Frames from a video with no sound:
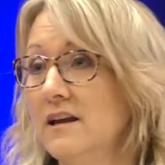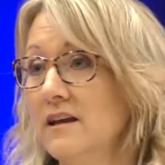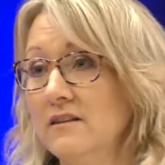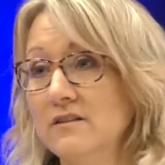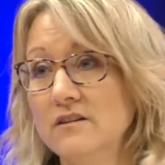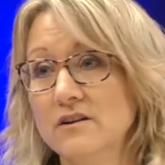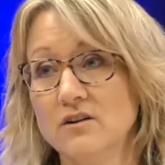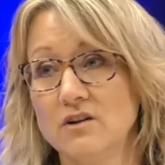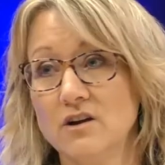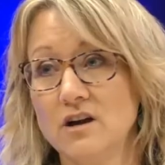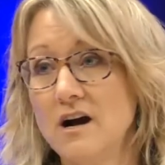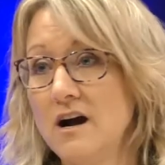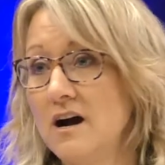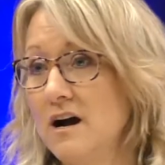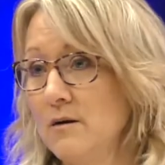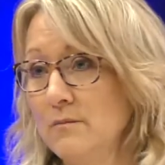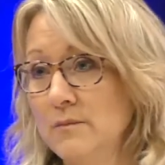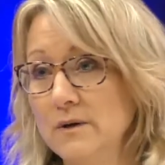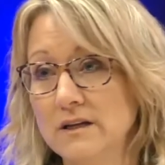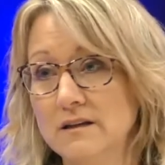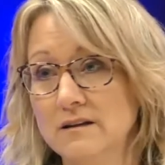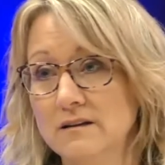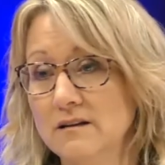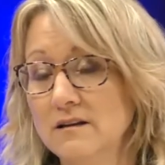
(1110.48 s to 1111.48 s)
and they're
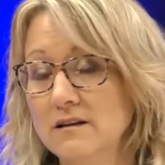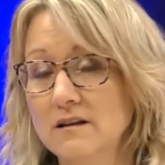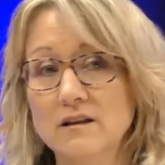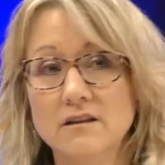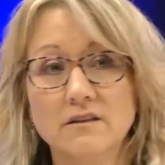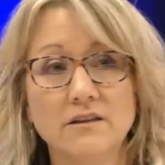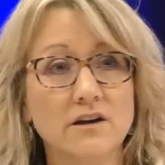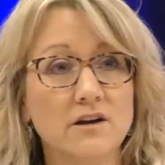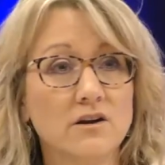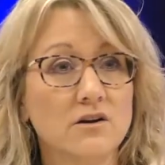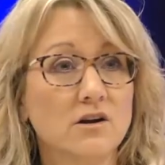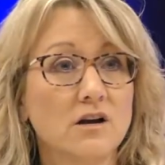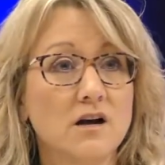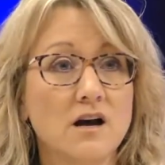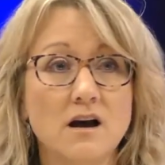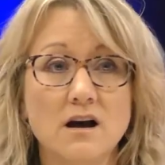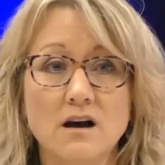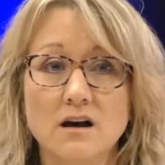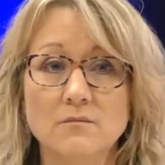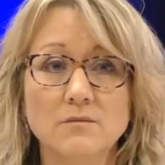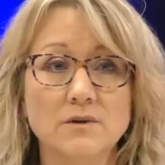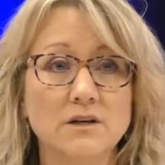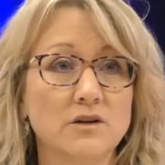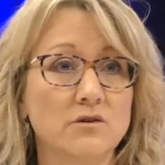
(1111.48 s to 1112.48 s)
common. They are
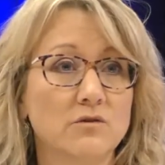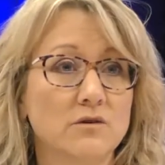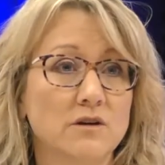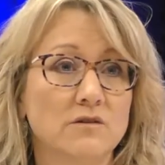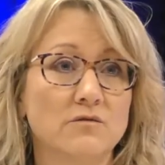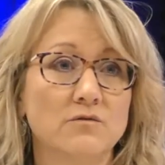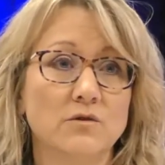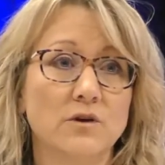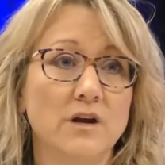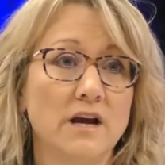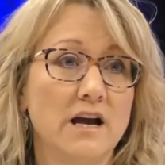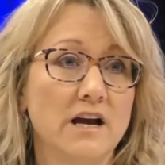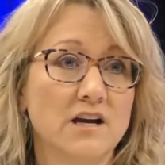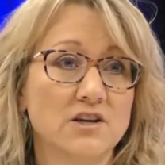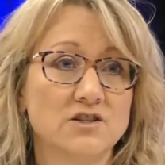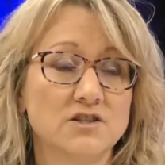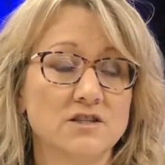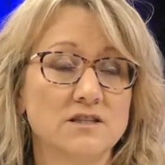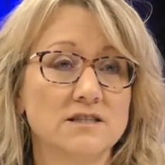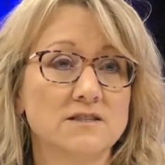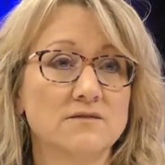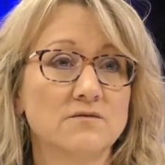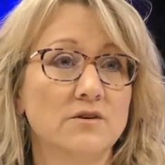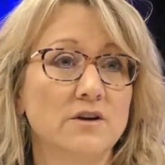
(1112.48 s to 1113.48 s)
common grief
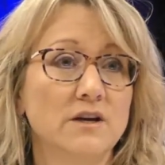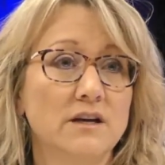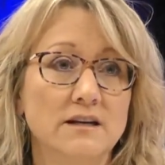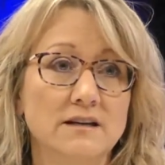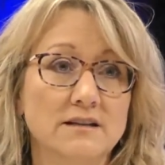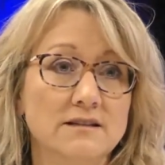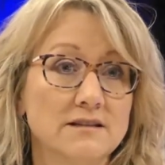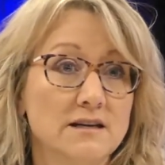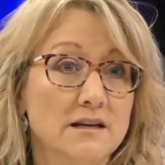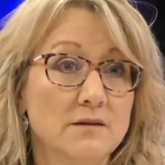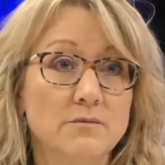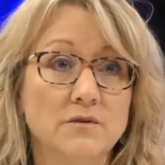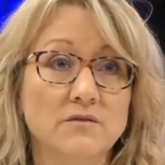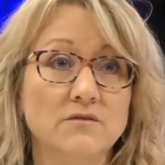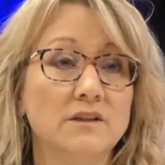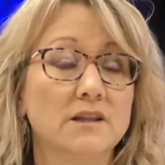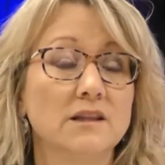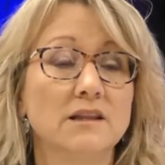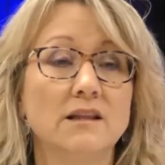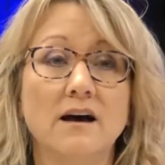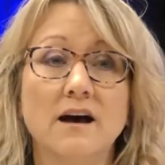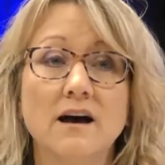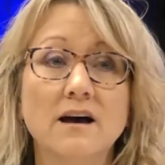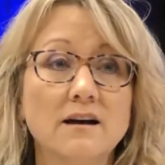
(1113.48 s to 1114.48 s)
reactions for any type of a
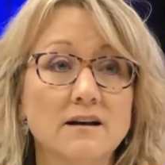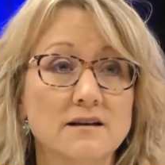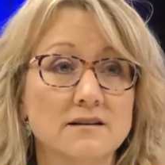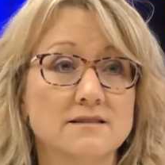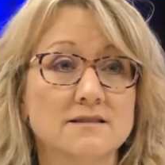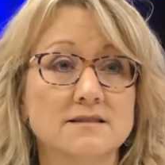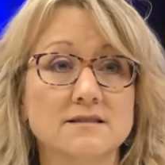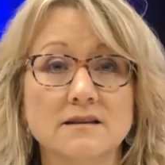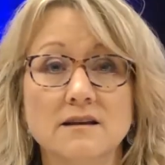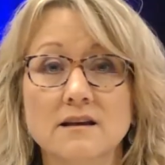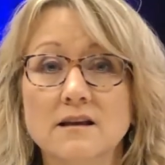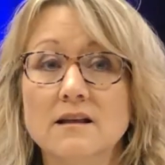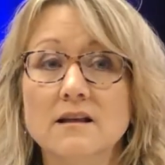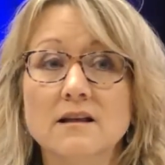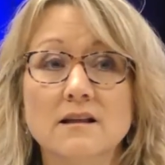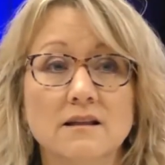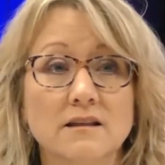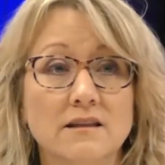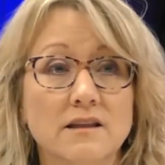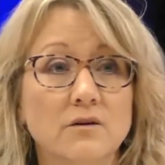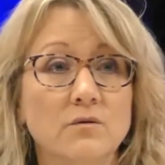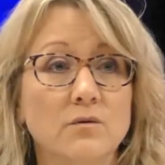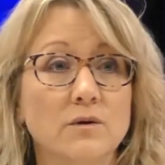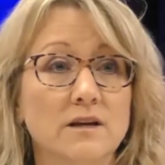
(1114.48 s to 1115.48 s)
loss
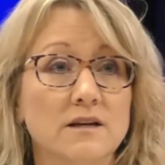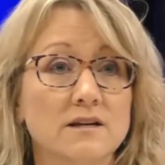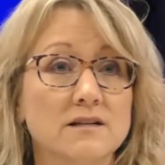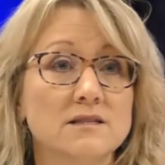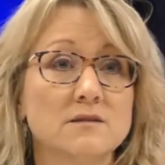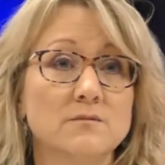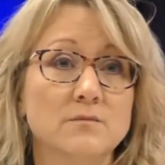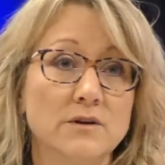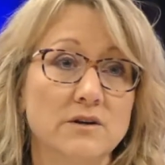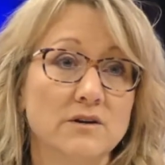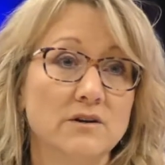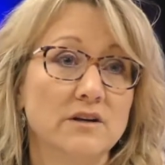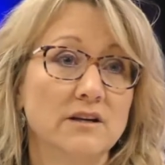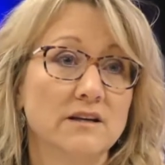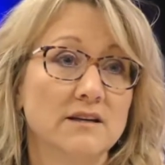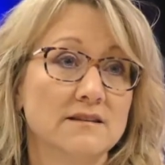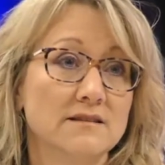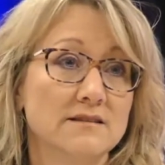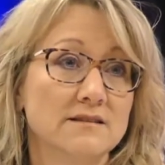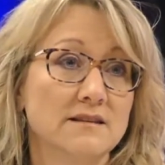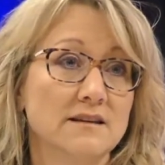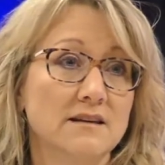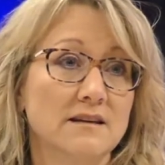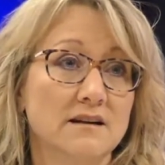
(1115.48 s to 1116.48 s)
that we
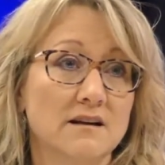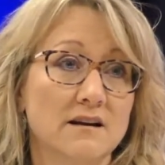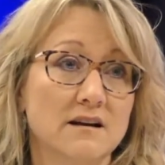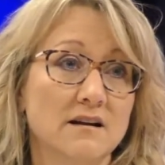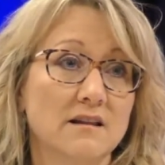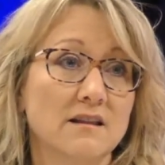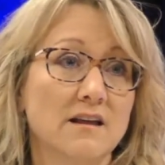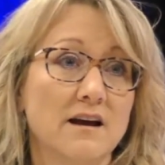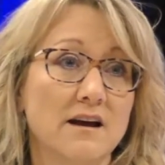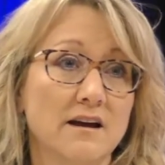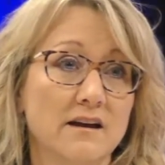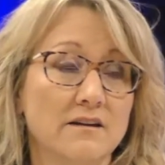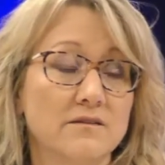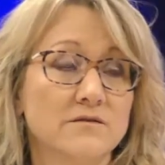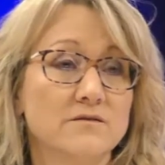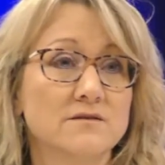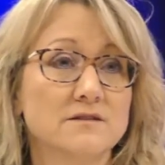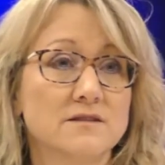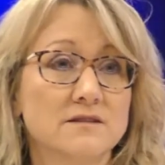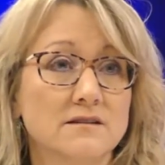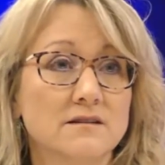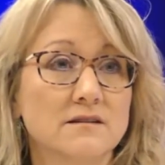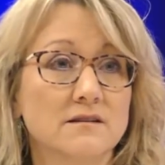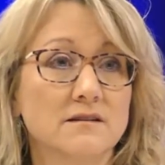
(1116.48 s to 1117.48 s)
experience in our
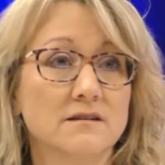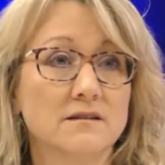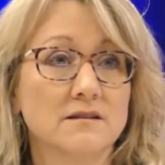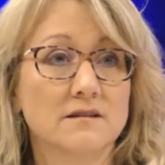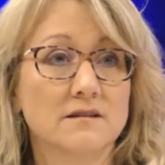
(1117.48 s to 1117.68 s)
lives.